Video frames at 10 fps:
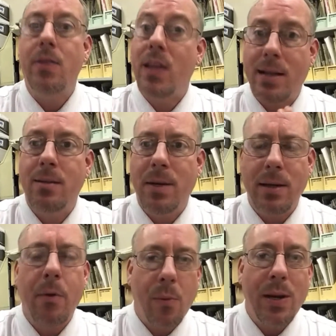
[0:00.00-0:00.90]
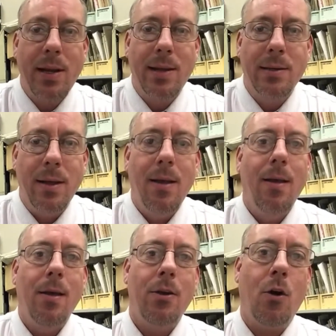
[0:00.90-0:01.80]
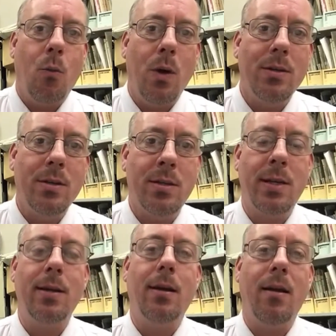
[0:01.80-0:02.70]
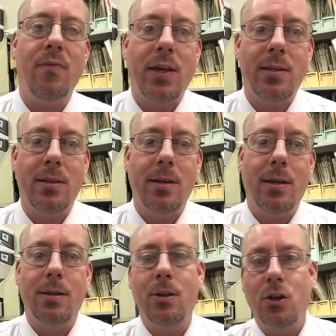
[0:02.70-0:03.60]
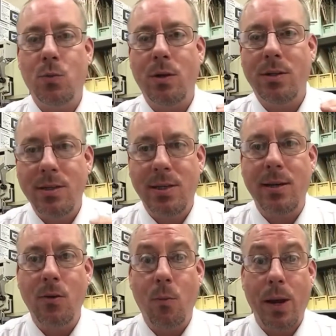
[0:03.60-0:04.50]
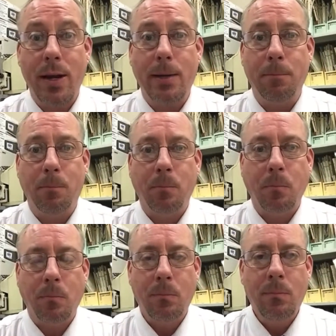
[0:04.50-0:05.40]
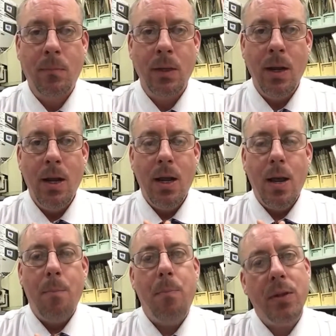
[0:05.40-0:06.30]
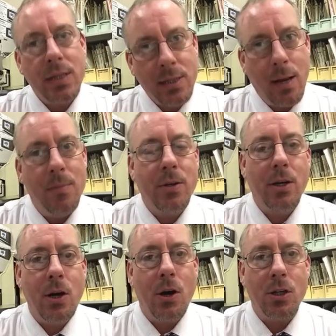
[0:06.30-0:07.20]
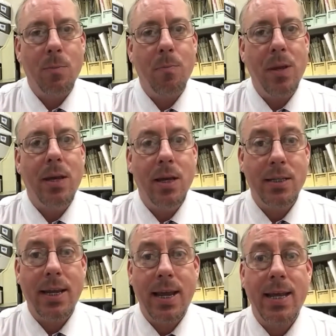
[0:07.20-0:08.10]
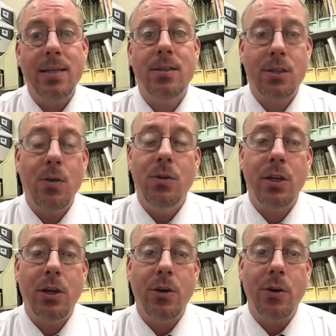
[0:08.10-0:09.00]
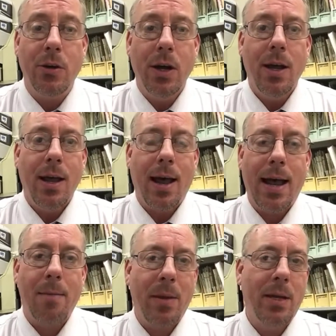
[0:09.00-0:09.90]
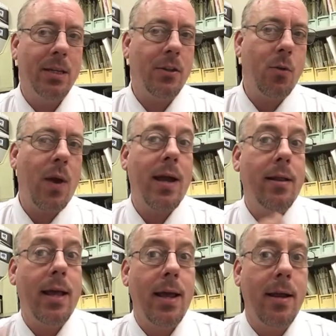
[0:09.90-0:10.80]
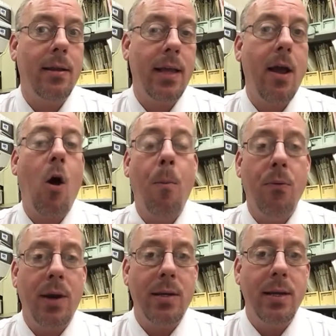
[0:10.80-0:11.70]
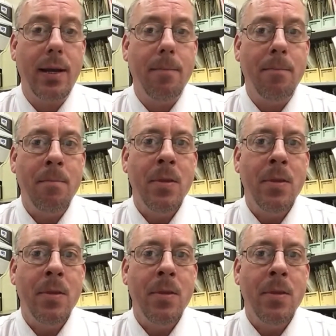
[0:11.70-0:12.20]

That's amazing. Let me repeat that. Not one single investor has lost one single penny. But this comes at a cost. Because it is so secure and because of the way they're operating,